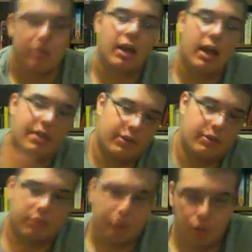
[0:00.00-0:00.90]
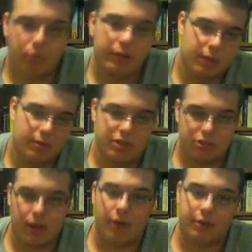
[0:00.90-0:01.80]
and then it reloads each
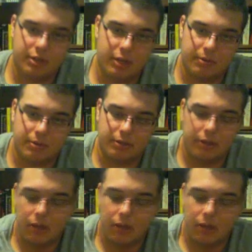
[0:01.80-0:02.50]
round continuously.